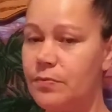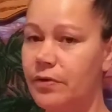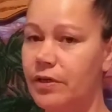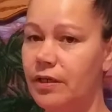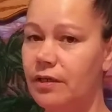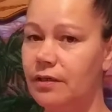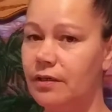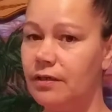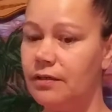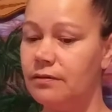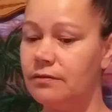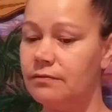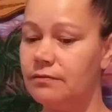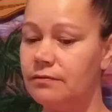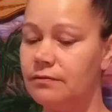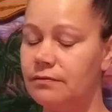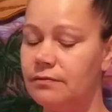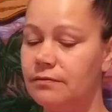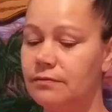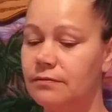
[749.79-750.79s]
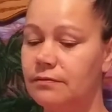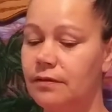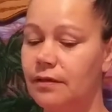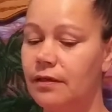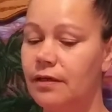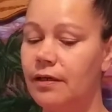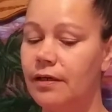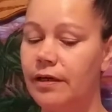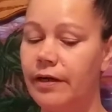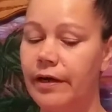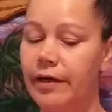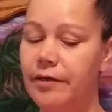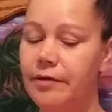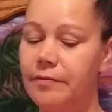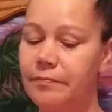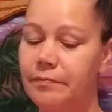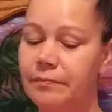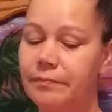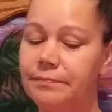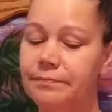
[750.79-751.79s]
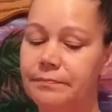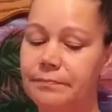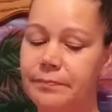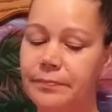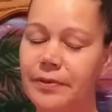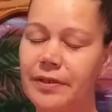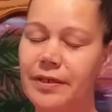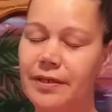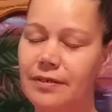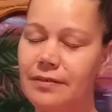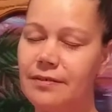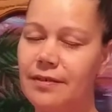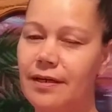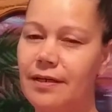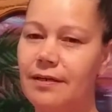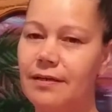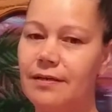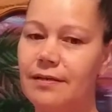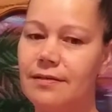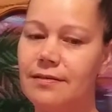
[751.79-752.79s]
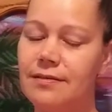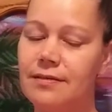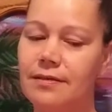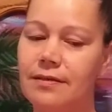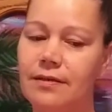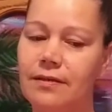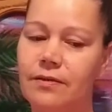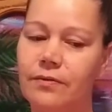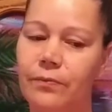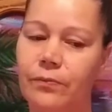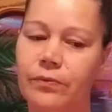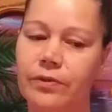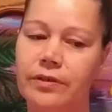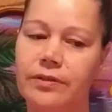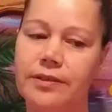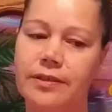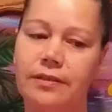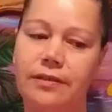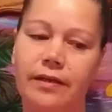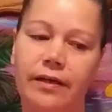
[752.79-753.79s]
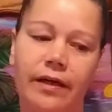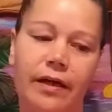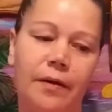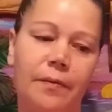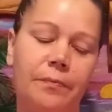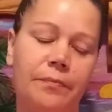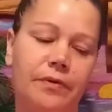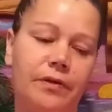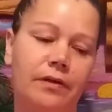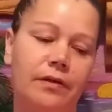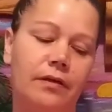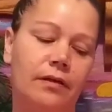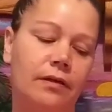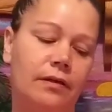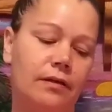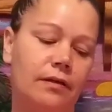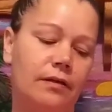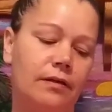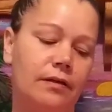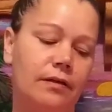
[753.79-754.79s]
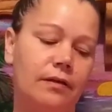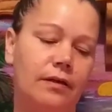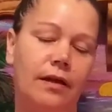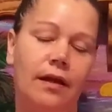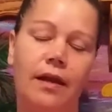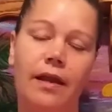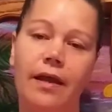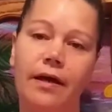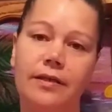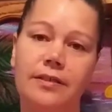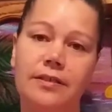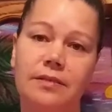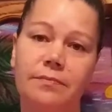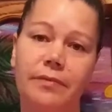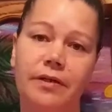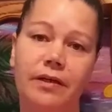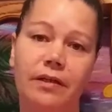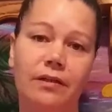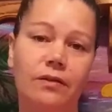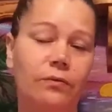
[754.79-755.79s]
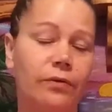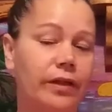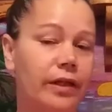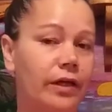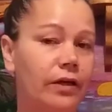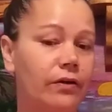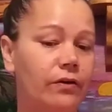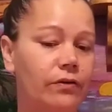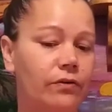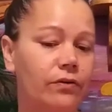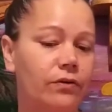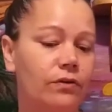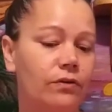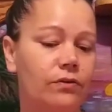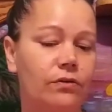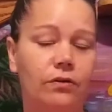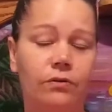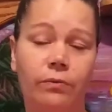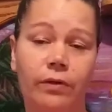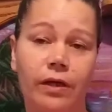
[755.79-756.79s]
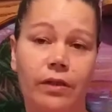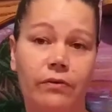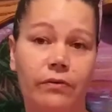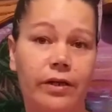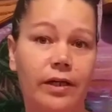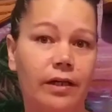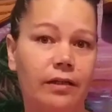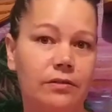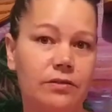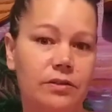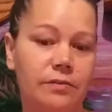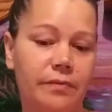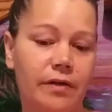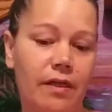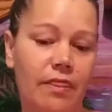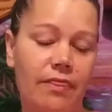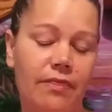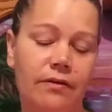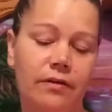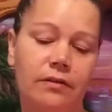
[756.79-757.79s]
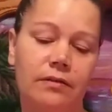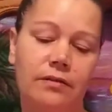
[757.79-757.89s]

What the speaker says: Pretty good. I'm pretty excited to see what's going to happen next month when they go to $23 a month.